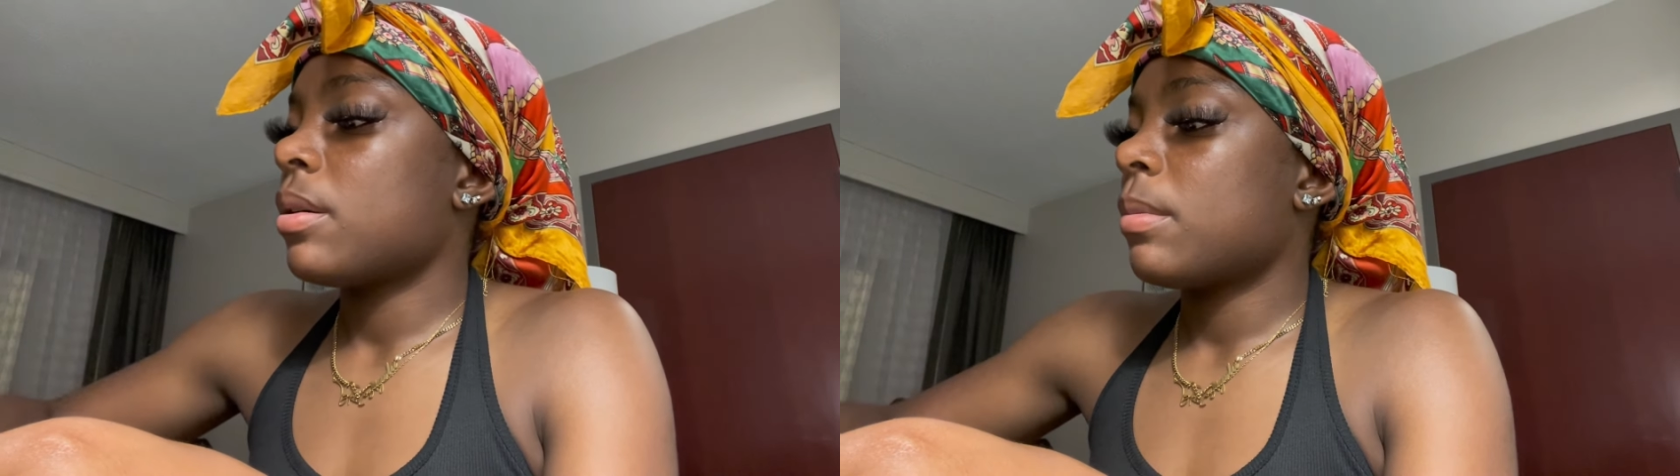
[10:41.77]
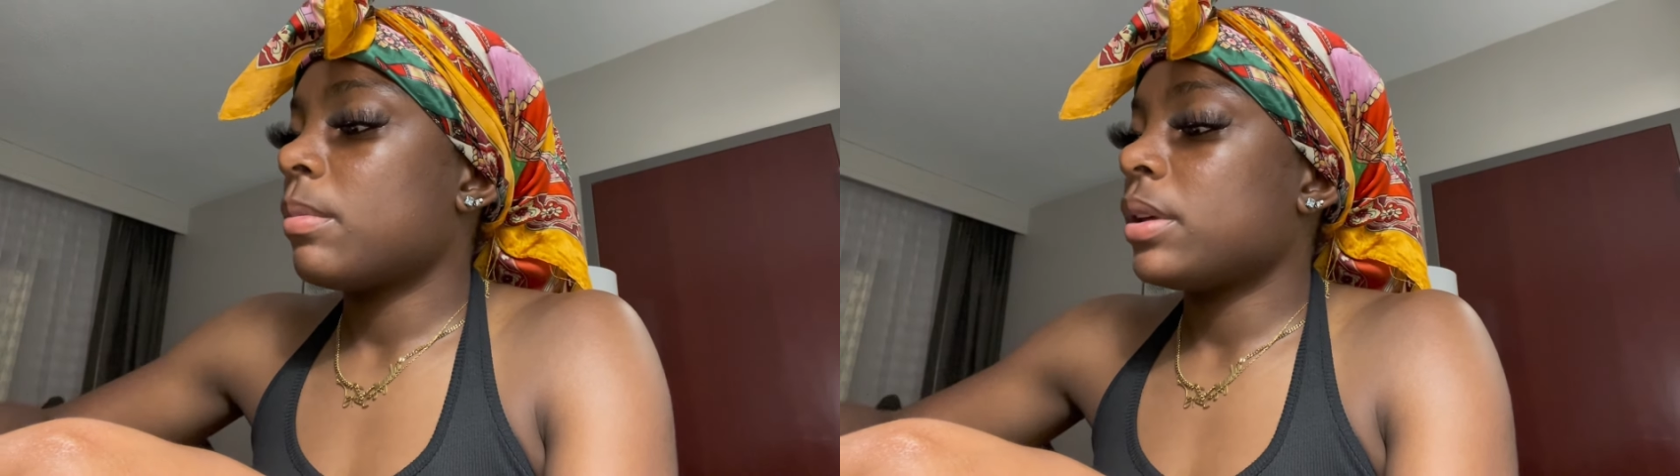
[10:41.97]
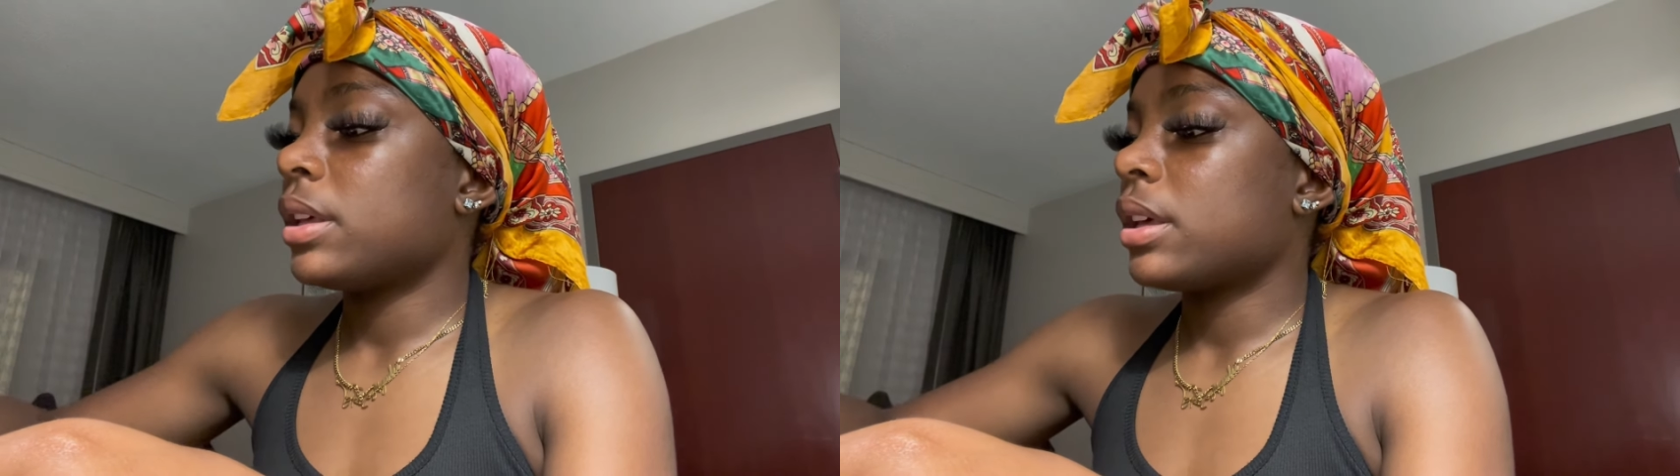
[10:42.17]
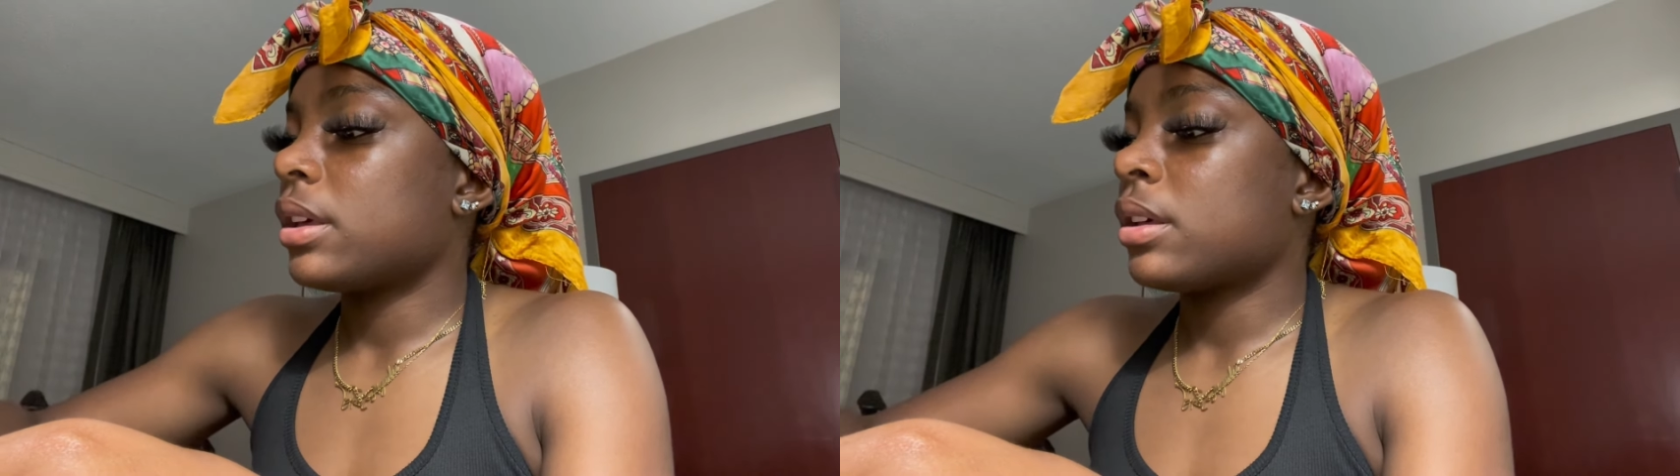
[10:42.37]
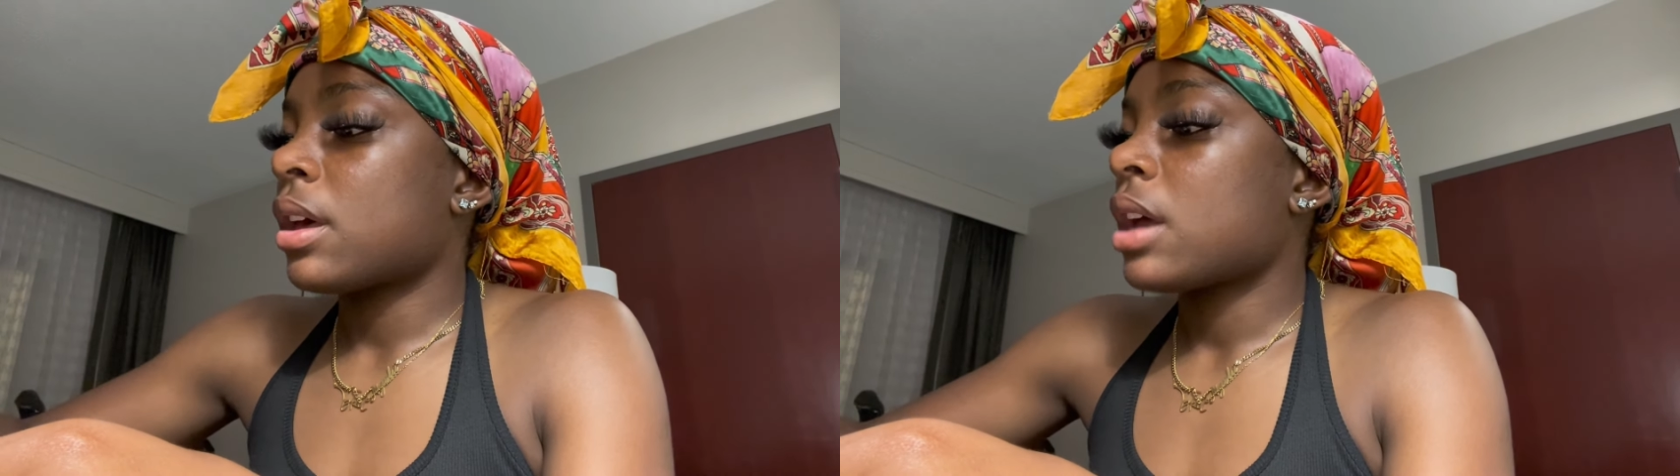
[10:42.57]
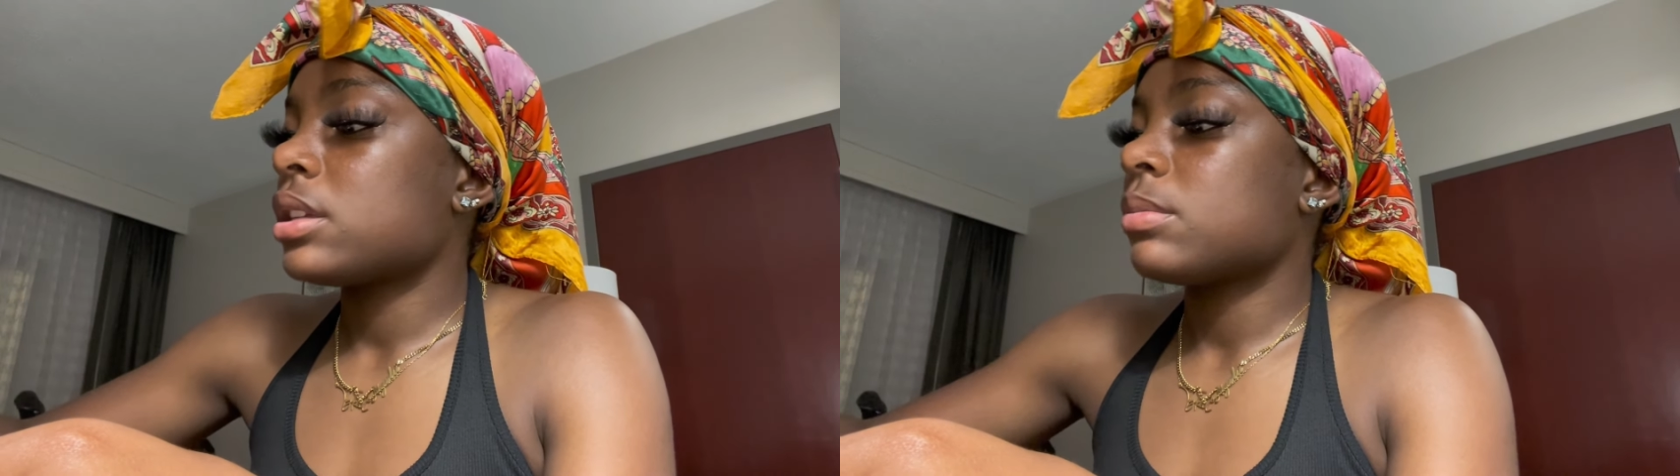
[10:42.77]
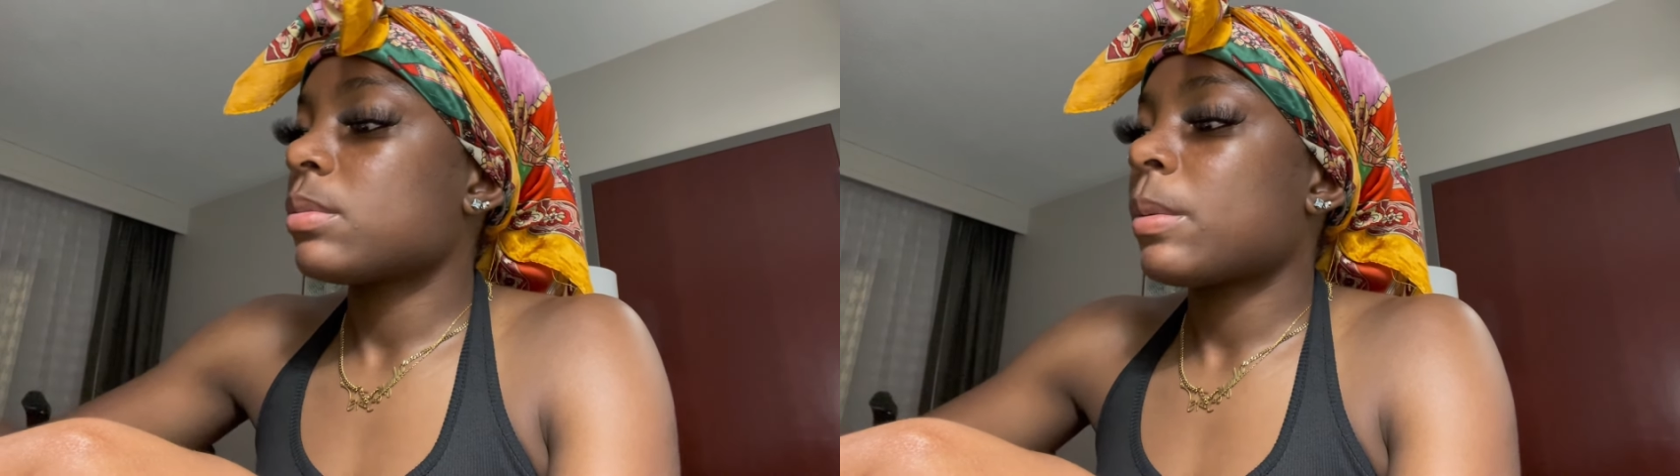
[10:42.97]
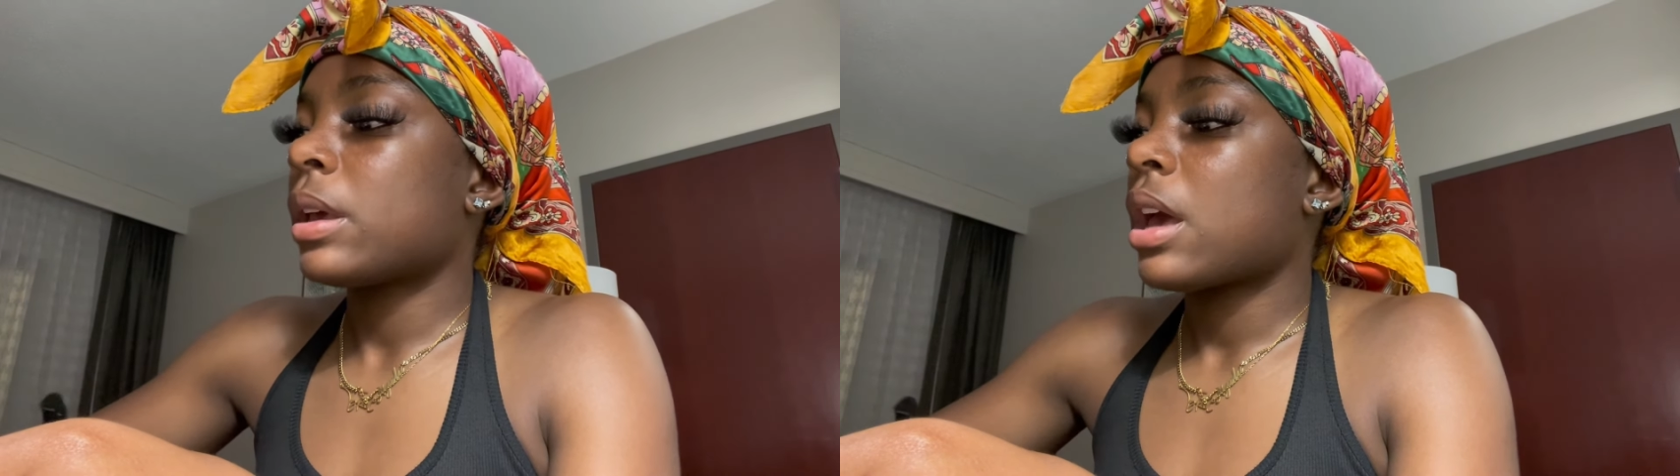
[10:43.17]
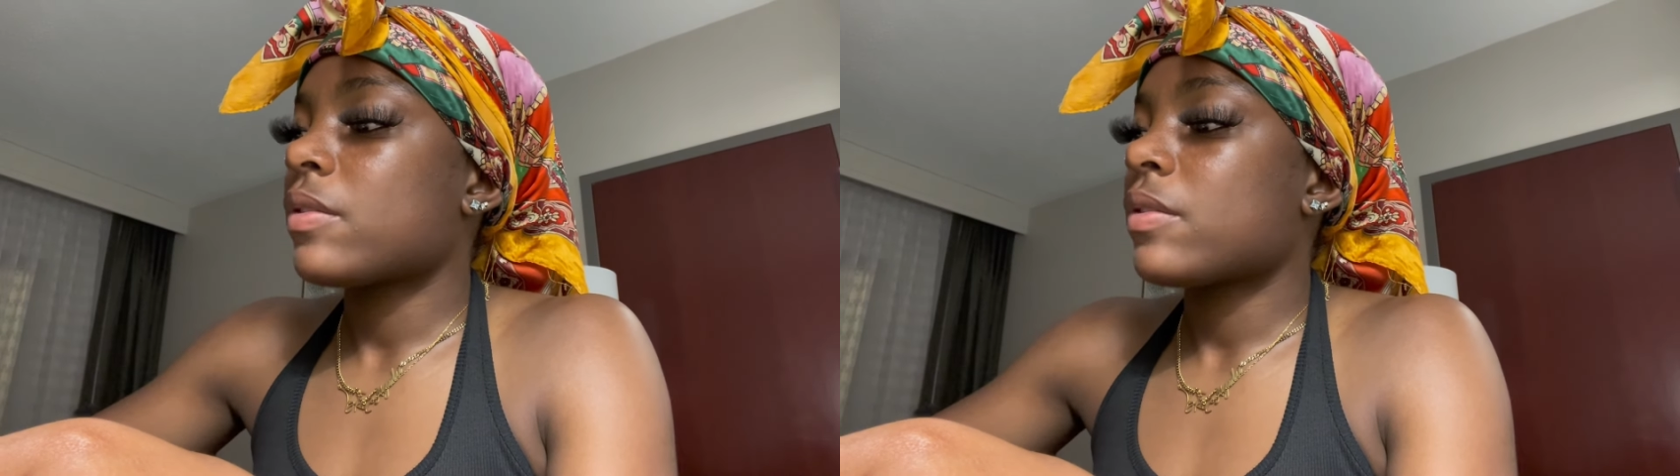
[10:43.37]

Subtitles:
But yeah, I just need my man.